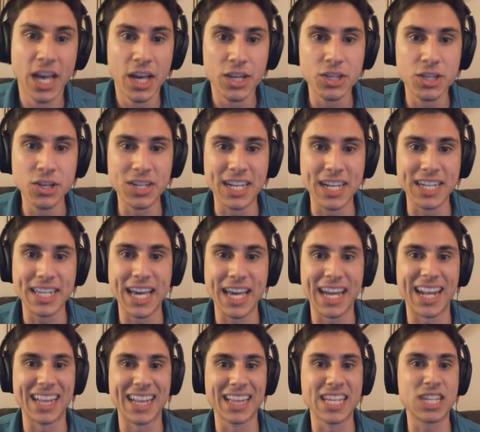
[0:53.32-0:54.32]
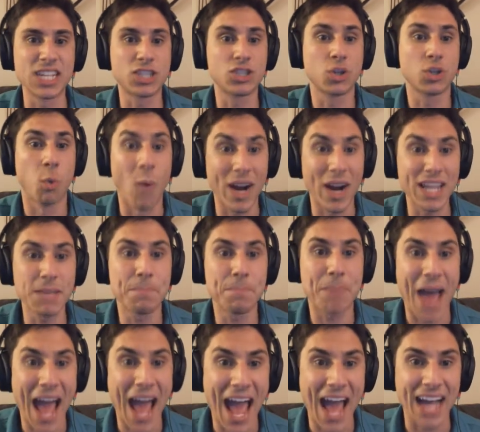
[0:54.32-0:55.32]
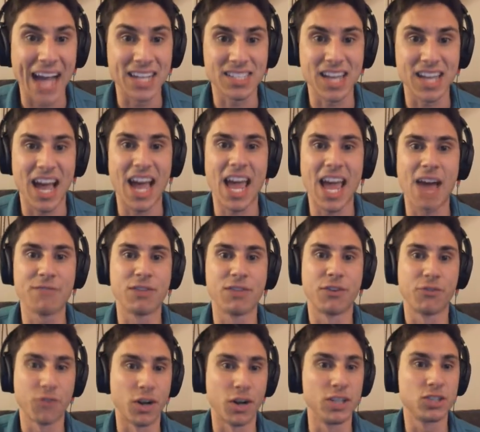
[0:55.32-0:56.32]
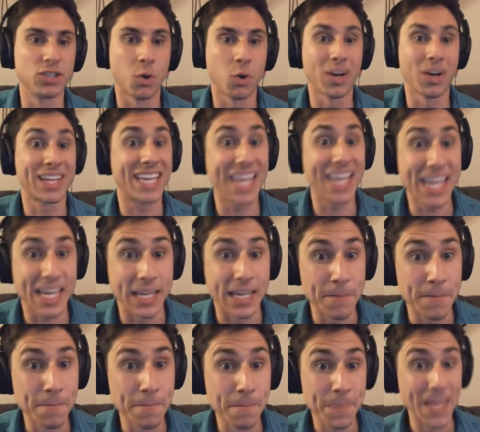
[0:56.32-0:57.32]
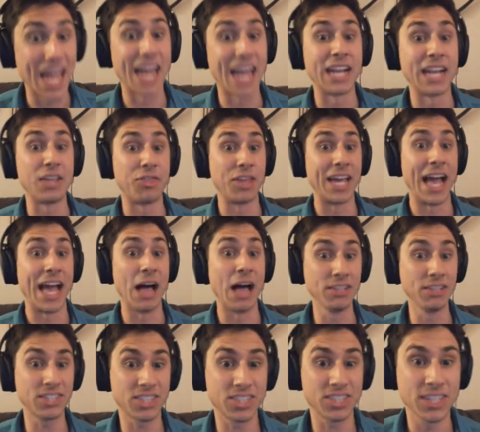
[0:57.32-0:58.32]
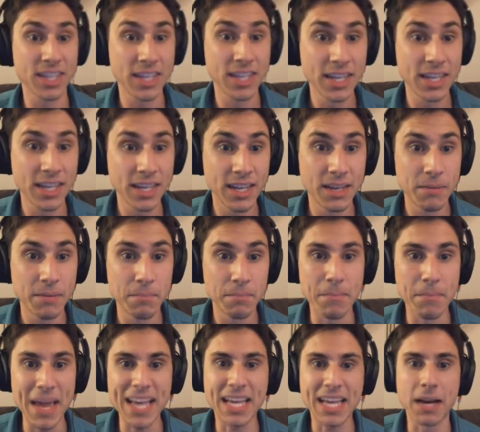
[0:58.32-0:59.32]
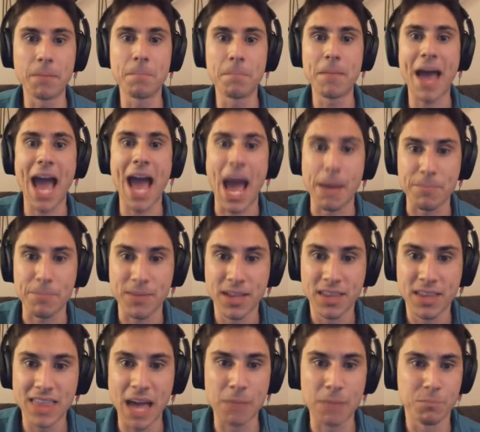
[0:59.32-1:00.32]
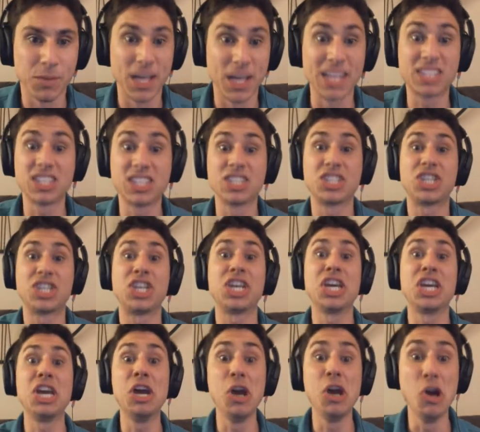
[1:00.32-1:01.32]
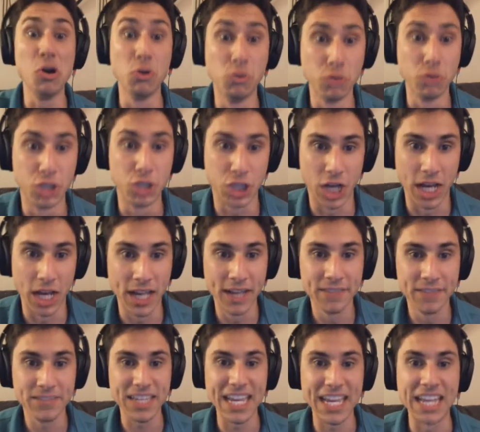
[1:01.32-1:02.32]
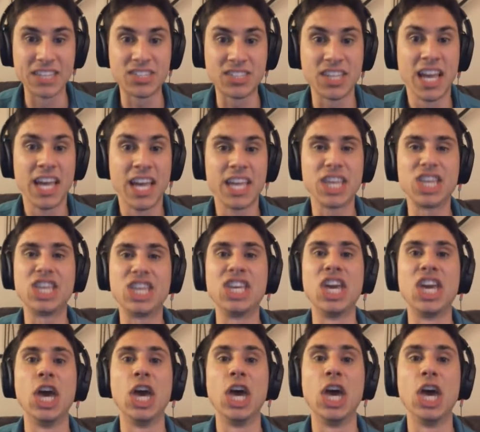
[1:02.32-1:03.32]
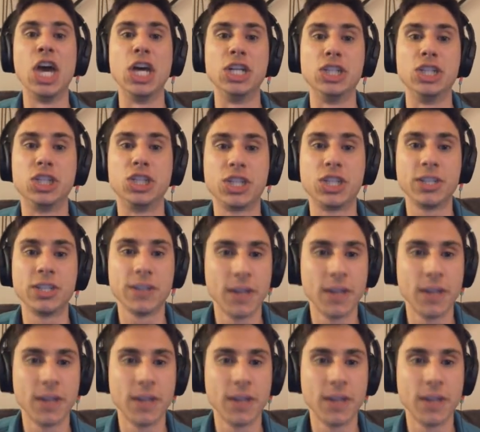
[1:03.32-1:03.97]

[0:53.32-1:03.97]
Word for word: You could get at least 20 bags. I have the front door key. Anything else? Make a map. That place is huge. It's huge.